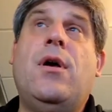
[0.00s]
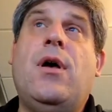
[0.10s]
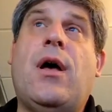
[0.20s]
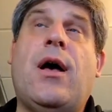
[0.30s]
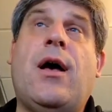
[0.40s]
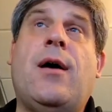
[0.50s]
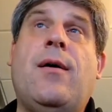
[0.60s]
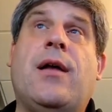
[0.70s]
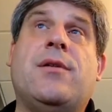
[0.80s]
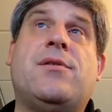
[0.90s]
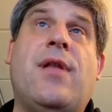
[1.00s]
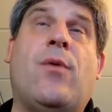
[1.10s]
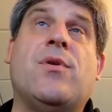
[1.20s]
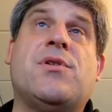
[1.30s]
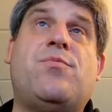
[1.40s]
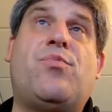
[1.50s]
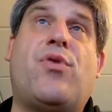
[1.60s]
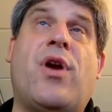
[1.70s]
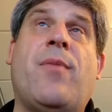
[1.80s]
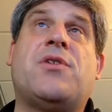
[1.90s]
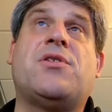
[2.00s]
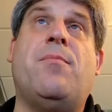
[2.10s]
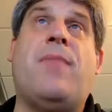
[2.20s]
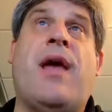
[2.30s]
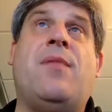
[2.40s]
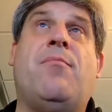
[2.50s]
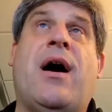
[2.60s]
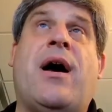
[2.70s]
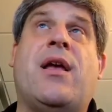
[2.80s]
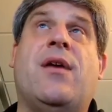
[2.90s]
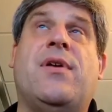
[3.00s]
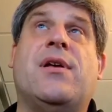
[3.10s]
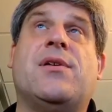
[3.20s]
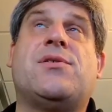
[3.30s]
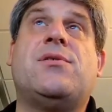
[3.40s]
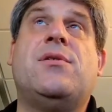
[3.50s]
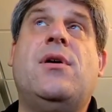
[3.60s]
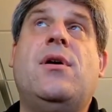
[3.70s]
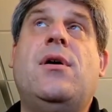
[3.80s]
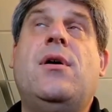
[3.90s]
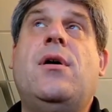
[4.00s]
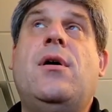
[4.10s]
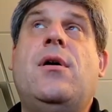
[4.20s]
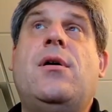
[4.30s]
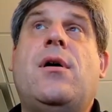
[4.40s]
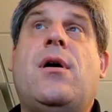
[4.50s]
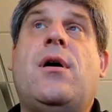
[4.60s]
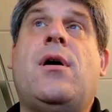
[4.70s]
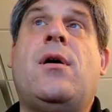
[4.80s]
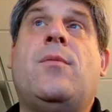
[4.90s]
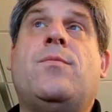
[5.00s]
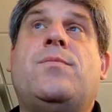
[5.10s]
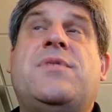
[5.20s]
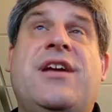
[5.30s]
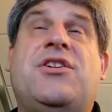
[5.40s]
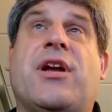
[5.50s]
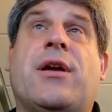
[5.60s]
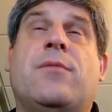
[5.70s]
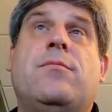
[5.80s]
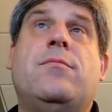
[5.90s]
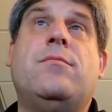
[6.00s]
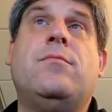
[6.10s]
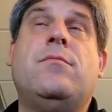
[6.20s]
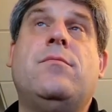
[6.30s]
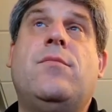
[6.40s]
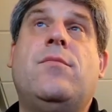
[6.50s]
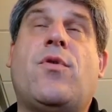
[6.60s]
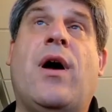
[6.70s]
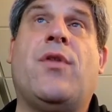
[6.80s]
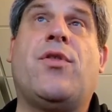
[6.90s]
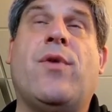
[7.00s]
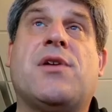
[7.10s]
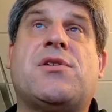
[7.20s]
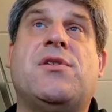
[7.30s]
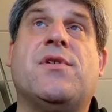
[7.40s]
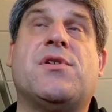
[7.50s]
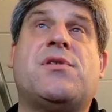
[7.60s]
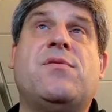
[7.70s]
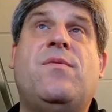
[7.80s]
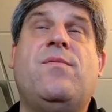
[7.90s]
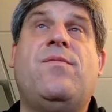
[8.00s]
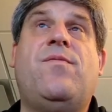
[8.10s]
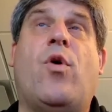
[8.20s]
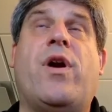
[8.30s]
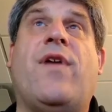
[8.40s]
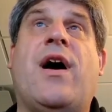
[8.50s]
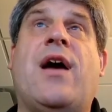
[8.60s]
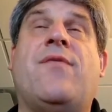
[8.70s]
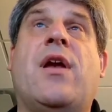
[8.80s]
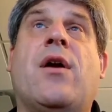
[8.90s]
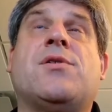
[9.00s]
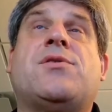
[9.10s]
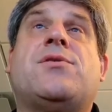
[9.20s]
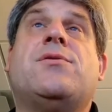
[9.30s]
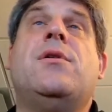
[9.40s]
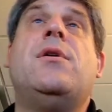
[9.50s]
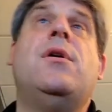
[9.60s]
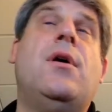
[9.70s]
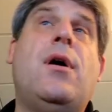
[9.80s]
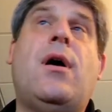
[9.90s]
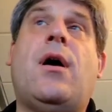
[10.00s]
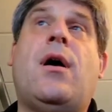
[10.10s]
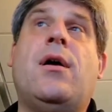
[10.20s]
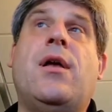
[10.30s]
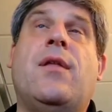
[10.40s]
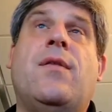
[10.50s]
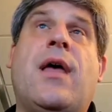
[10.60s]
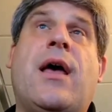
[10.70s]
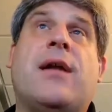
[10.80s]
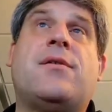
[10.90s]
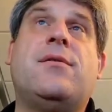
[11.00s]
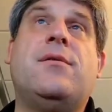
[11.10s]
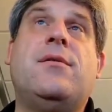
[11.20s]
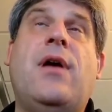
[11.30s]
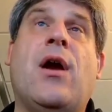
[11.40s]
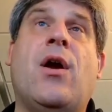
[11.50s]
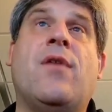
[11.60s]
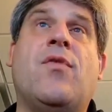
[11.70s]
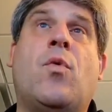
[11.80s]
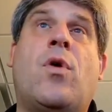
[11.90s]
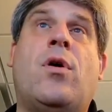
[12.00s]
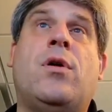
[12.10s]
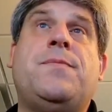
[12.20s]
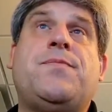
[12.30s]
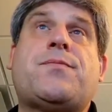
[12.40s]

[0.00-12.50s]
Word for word: Uh, and that was pretty much the main body of his um, teaching throughout the rest of his 45 years uh, in that area of the world.